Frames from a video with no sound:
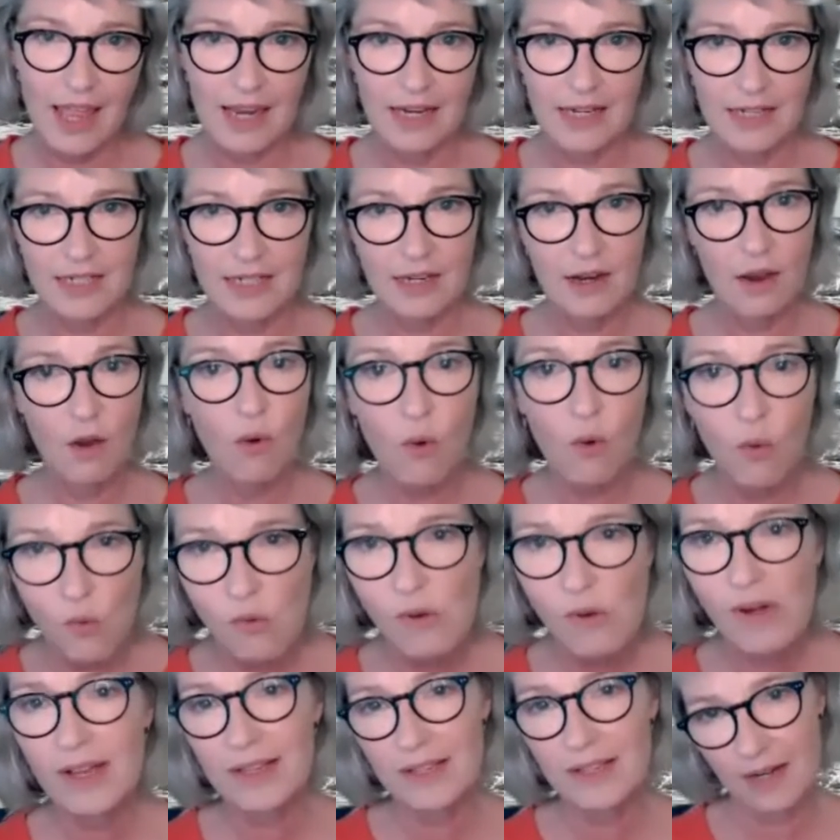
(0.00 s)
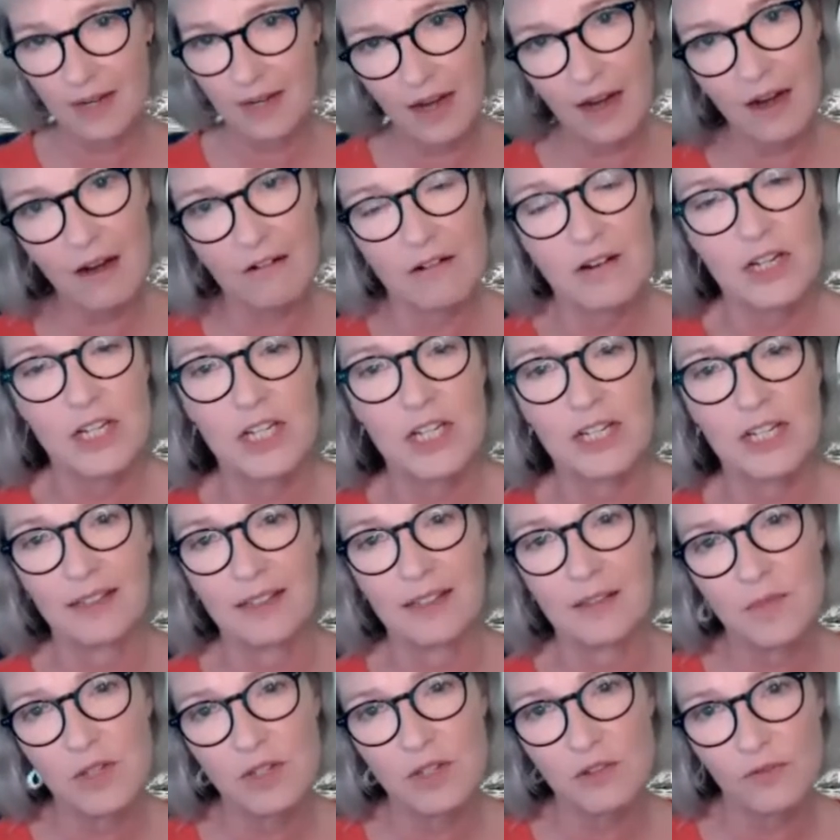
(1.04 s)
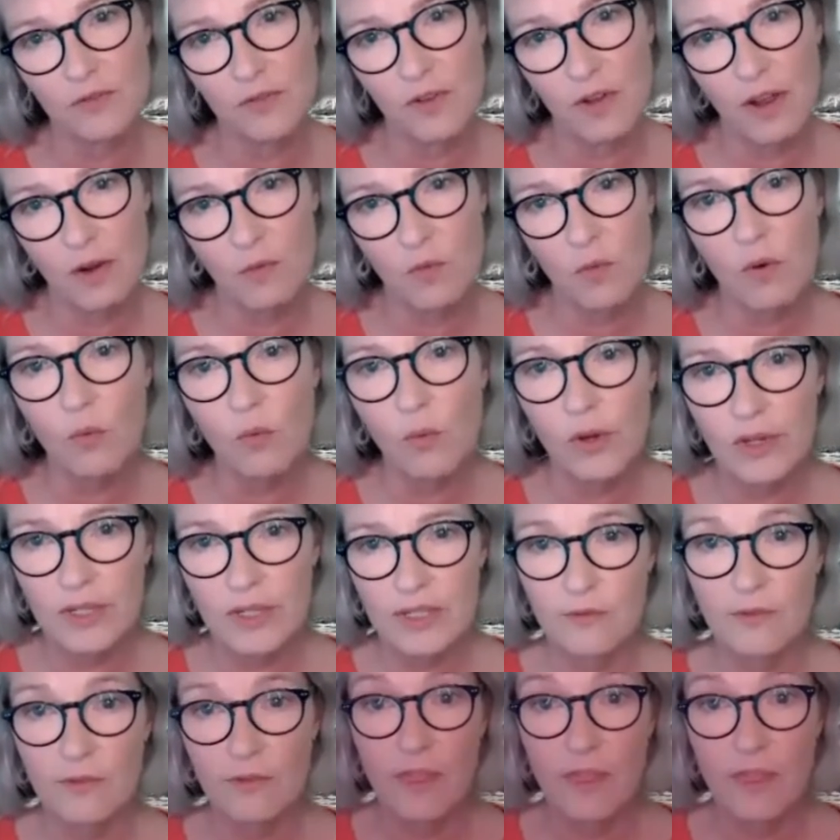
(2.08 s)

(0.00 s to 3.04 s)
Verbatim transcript: and always encouraging them to find what